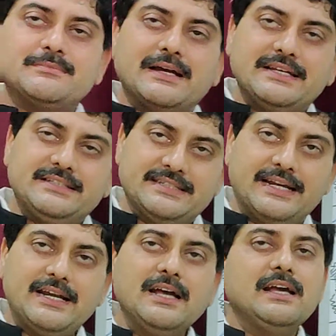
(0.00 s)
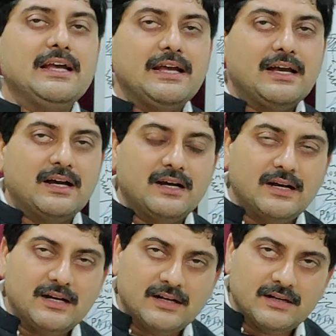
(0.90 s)
I said,
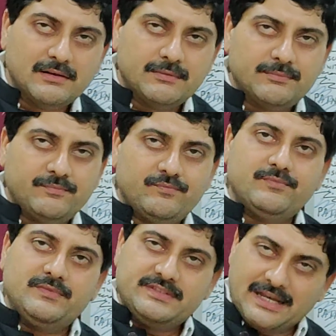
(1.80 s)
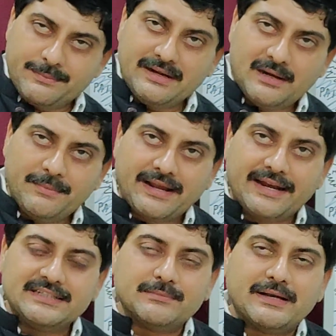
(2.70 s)
segmental
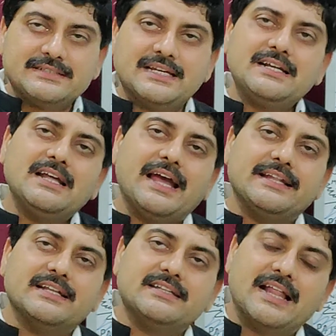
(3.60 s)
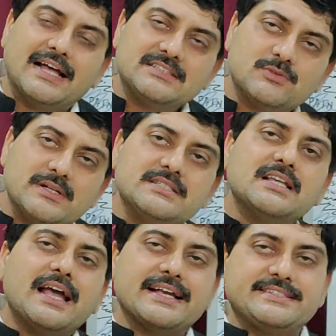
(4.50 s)
mechanism I said, and the last one is
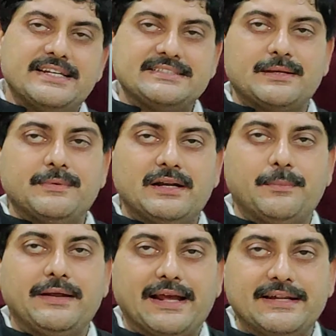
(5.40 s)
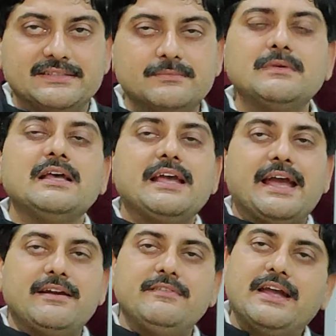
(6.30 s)
the extra segmental mechanism.
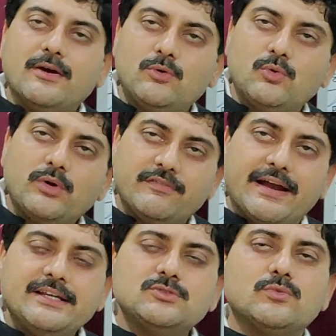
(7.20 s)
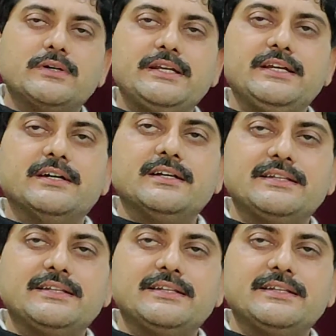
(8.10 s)
And we have to revise over here